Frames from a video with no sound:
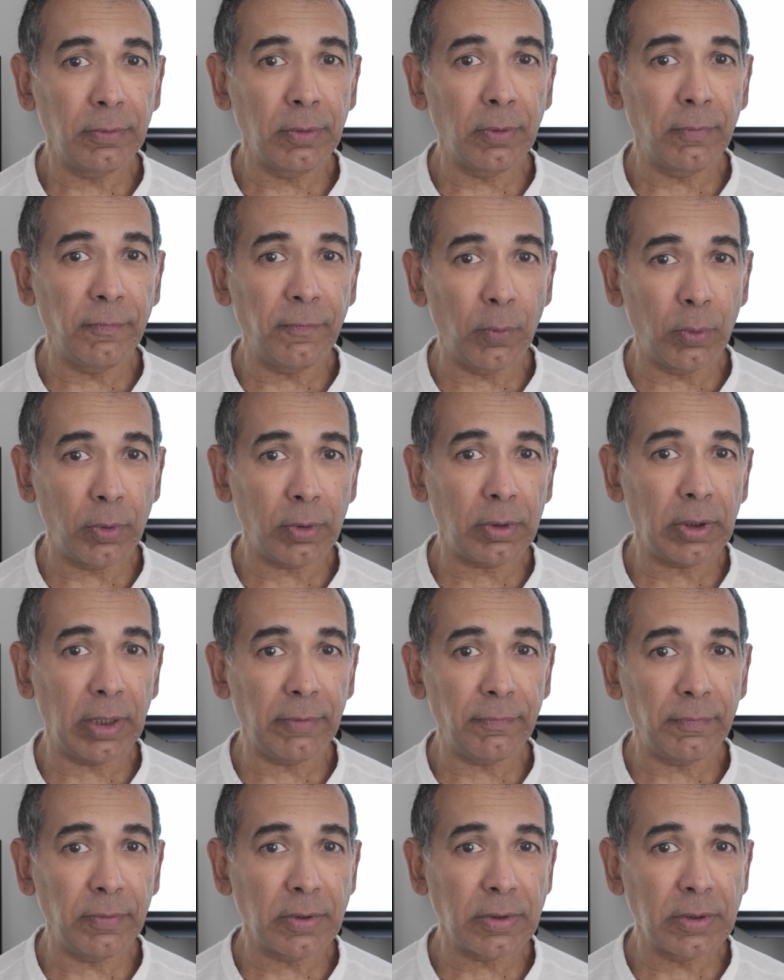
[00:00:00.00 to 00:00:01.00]

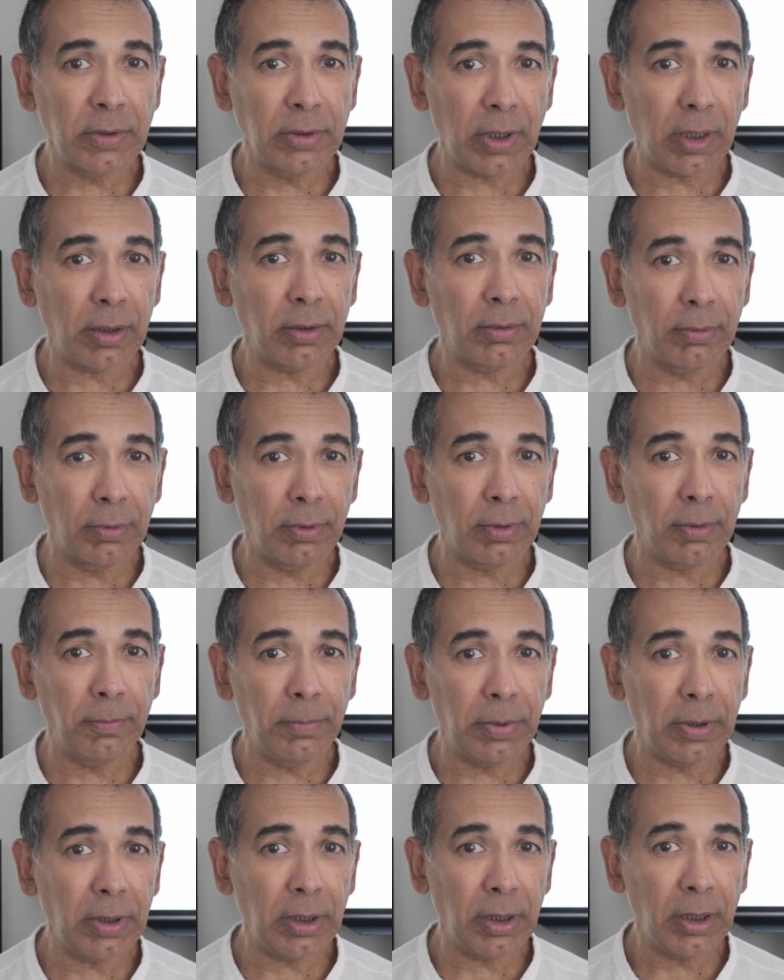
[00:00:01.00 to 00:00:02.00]
is not going to
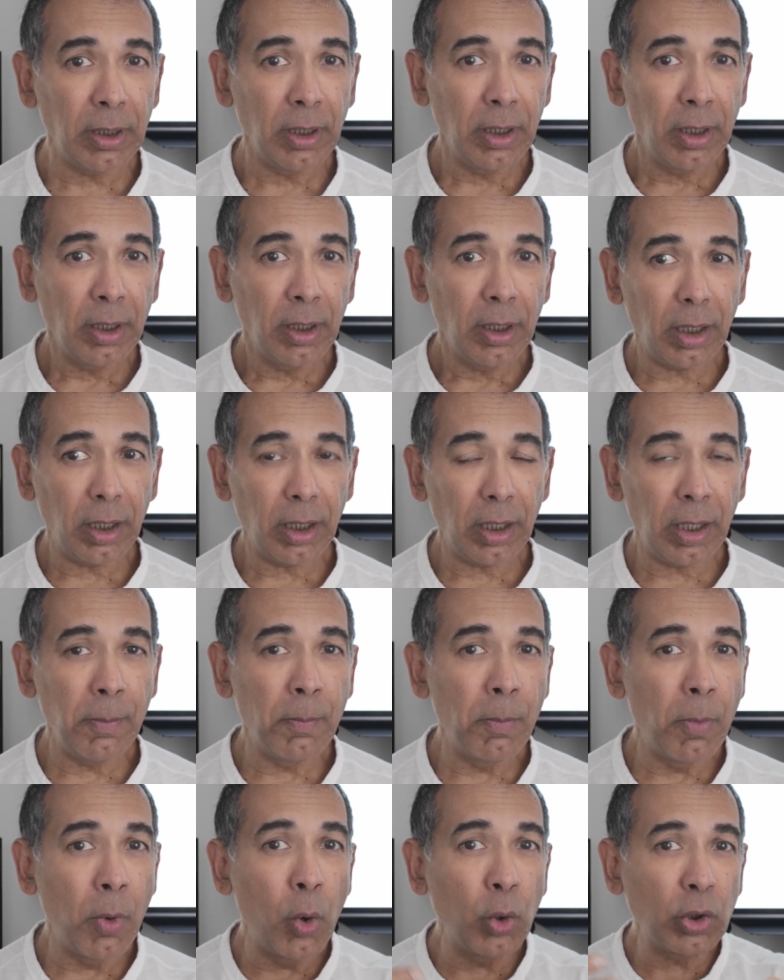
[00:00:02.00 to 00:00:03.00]
be
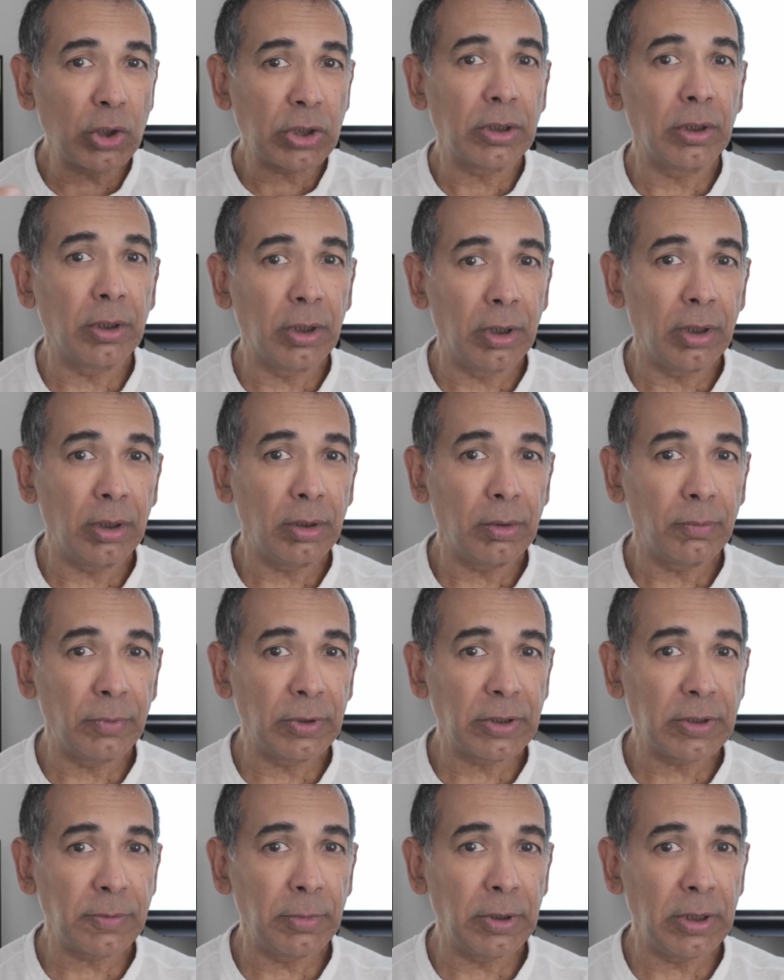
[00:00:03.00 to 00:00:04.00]
emotional,
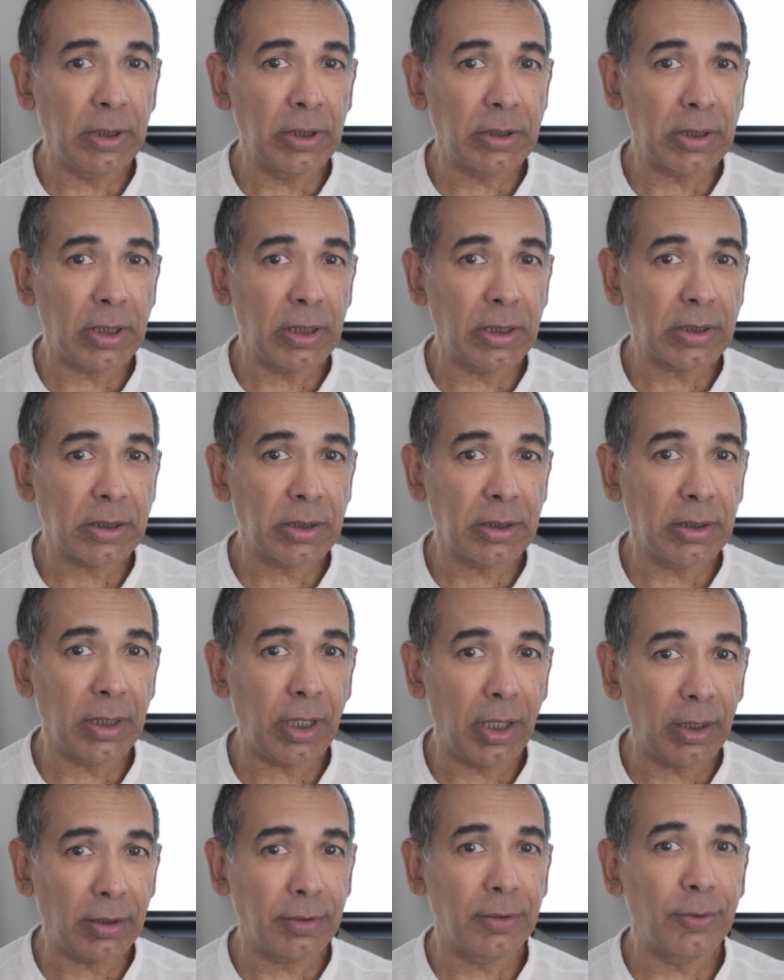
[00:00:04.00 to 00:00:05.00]
which means it's
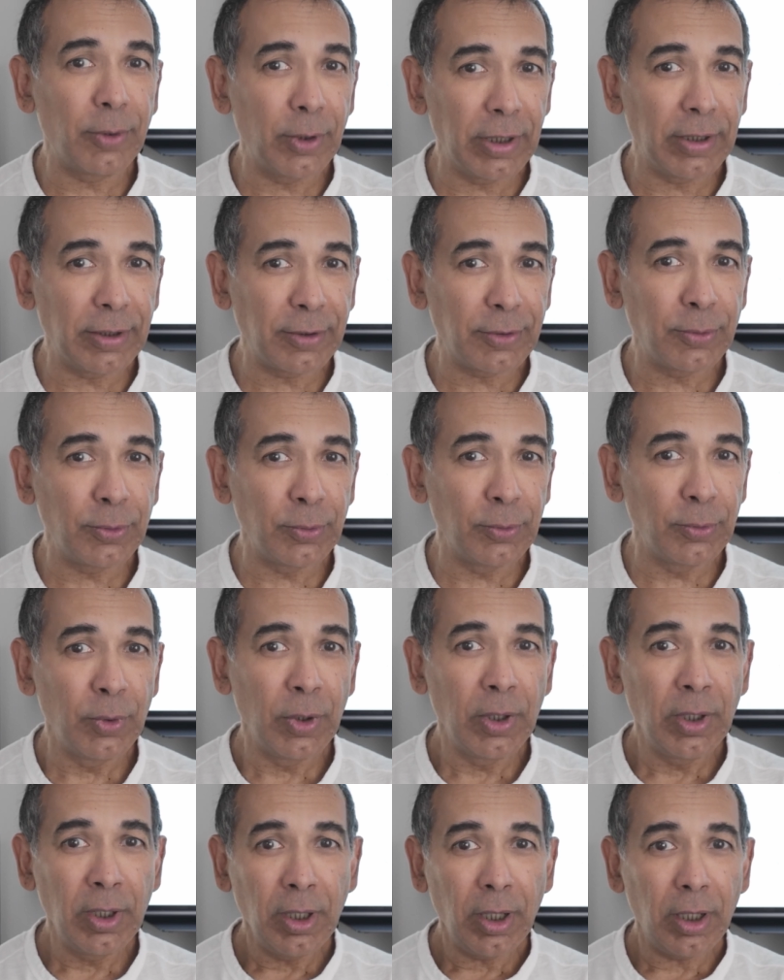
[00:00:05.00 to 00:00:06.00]
not going to
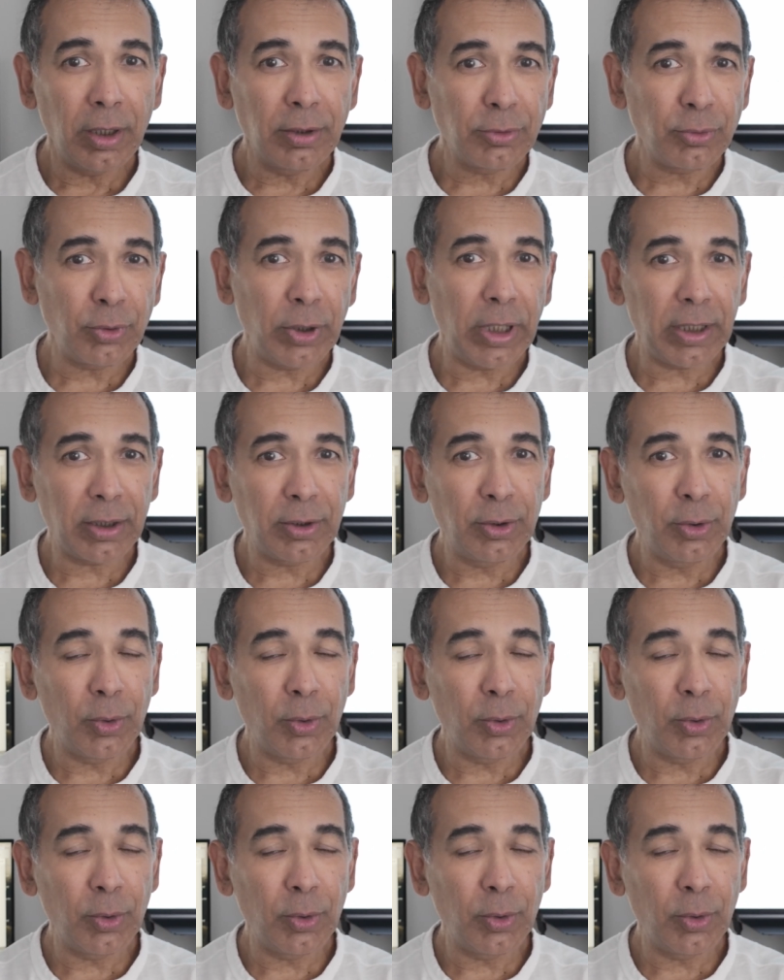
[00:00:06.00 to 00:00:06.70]
attract